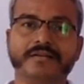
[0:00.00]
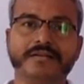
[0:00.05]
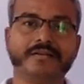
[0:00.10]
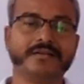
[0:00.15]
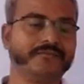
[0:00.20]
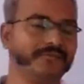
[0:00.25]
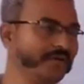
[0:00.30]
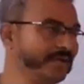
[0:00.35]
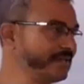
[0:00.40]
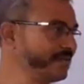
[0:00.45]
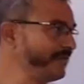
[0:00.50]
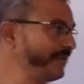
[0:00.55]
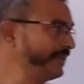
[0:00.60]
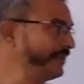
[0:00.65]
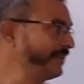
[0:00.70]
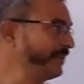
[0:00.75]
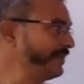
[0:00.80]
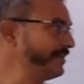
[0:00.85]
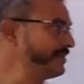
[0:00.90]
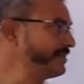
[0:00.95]
the first
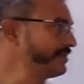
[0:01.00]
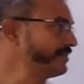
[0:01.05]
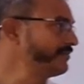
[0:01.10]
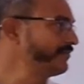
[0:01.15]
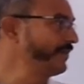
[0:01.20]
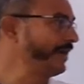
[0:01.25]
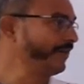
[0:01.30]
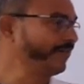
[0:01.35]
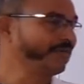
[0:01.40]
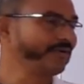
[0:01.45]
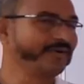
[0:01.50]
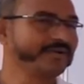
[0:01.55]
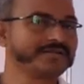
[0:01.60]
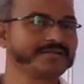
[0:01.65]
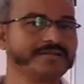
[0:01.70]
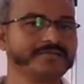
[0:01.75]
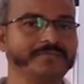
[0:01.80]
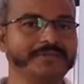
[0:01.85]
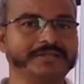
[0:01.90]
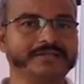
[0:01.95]
method is
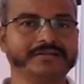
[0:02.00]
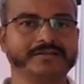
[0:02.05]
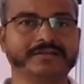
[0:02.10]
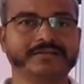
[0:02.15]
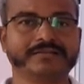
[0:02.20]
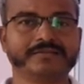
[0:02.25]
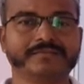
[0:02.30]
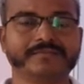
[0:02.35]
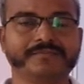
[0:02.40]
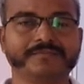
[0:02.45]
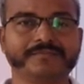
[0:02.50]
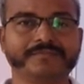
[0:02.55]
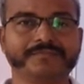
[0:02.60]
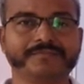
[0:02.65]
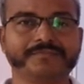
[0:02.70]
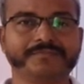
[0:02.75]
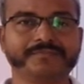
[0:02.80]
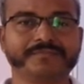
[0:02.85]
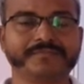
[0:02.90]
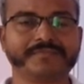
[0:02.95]
factorization method,
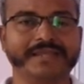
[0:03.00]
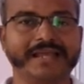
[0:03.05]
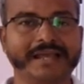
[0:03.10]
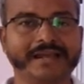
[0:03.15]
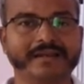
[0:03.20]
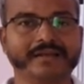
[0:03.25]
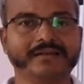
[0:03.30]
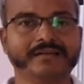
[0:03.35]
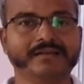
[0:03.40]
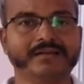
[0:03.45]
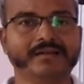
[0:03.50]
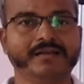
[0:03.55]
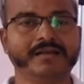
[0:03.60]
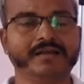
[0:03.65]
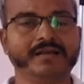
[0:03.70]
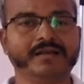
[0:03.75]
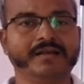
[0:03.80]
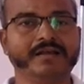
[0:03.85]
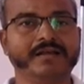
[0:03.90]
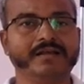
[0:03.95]
and
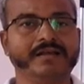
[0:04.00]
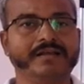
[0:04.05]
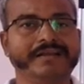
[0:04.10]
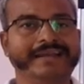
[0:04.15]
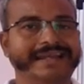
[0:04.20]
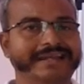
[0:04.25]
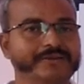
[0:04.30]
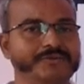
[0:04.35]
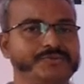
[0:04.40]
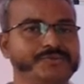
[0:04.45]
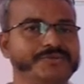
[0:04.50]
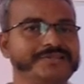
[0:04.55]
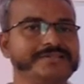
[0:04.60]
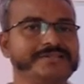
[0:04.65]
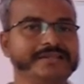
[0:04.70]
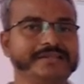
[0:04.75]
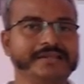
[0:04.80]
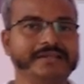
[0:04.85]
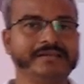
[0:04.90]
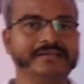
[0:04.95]
let us
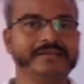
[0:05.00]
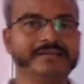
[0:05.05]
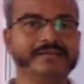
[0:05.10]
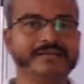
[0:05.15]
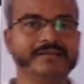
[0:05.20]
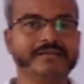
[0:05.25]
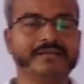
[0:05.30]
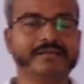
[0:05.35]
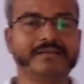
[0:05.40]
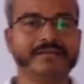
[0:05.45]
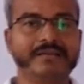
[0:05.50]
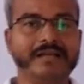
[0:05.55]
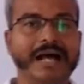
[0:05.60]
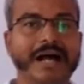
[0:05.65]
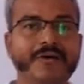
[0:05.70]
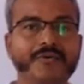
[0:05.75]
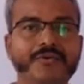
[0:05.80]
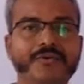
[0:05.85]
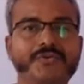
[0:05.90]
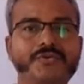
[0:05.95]
see
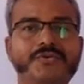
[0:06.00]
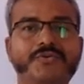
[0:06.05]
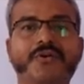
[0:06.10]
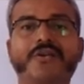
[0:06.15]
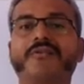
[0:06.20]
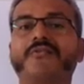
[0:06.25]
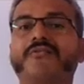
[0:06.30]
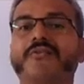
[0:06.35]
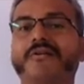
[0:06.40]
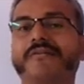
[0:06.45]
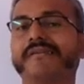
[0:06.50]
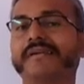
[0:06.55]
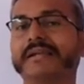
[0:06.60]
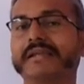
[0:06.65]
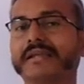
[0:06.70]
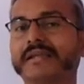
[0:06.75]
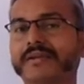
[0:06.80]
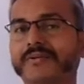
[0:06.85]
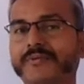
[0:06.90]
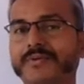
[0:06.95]
how to solve
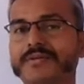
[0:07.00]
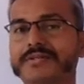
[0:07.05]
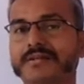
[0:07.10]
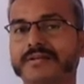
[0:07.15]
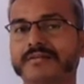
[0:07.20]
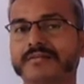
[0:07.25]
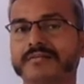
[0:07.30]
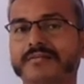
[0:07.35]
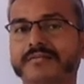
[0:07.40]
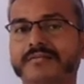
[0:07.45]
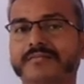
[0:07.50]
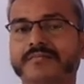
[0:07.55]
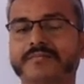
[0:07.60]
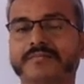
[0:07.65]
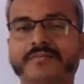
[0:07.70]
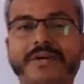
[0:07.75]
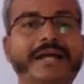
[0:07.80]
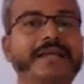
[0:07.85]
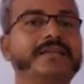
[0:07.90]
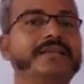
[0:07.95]
quadratic equation
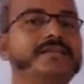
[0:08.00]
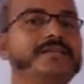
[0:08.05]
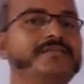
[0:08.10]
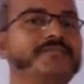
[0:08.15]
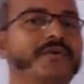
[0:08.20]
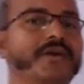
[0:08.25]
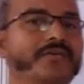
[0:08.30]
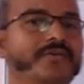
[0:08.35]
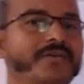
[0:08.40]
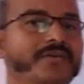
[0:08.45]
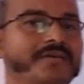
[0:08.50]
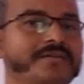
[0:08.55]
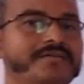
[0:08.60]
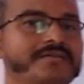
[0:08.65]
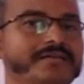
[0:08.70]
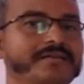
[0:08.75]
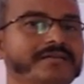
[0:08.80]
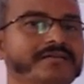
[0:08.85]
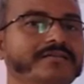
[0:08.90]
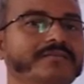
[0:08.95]
by this
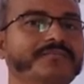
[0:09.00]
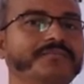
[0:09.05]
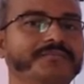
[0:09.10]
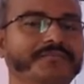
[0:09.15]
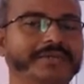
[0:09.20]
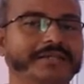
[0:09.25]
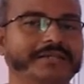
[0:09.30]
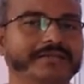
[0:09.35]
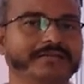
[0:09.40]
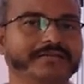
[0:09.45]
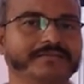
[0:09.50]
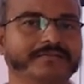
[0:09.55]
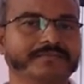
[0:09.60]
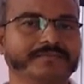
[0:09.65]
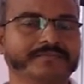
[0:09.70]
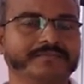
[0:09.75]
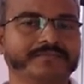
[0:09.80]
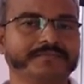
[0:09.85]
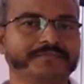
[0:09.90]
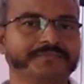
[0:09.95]
factorization method.
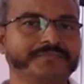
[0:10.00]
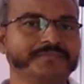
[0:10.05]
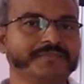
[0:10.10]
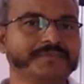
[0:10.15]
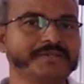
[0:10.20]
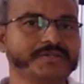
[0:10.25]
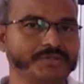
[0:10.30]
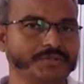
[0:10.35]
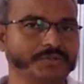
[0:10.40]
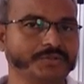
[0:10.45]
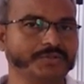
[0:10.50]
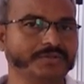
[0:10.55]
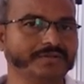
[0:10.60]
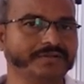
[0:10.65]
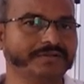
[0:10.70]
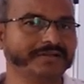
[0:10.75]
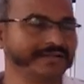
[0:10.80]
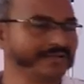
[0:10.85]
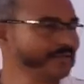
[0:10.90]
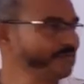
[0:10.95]
So
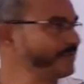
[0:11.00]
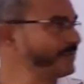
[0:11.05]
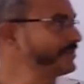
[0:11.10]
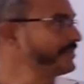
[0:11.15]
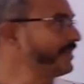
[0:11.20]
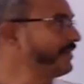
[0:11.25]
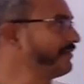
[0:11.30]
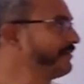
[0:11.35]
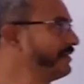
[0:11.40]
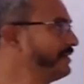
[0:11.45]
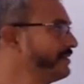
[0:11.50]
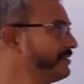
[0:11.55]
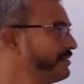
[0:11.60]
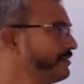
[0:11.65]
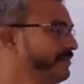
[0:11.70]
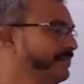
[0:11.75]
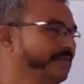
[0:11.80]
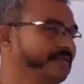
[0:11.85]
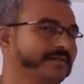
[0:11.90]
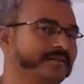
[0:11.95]
let us start
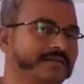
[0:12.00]
this.